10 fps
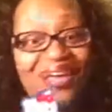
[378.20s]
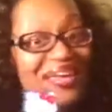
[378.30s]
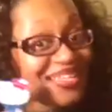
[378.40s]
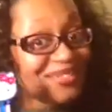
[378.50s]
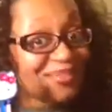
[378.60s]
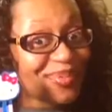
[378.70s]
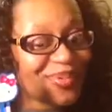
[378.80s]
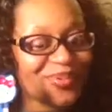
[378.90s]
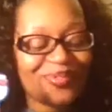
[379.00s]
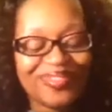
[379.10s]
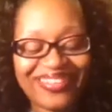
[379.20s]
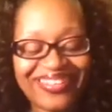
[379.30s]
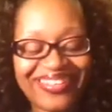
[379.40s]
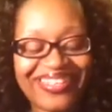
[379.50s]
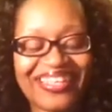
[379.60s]
It's blue.
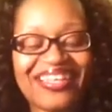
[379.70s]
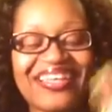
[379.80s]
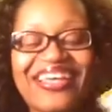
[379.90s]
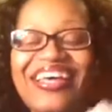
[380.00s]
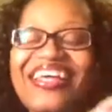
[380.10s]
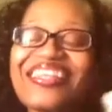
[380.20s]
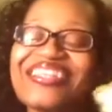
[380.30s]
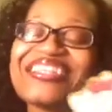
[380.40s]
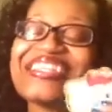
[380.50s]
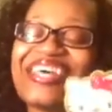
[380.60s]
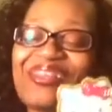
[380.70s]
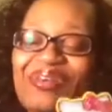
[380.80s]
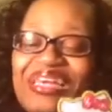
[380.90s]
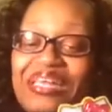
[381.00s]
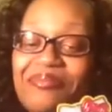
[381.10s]
This is a Hello
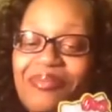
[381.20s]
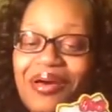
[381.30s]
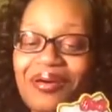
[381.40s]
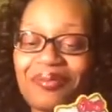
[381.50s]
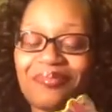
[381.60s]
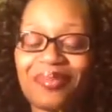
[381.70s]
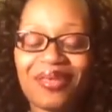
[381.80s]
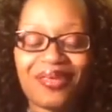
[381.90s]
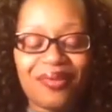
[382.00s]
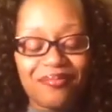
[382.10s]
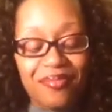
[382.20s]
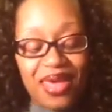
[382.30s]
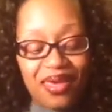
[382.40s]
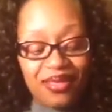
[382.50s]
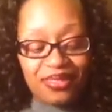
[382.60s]
Kitty
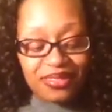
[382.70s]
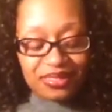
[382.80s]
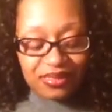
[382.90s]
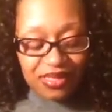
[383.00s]
maze.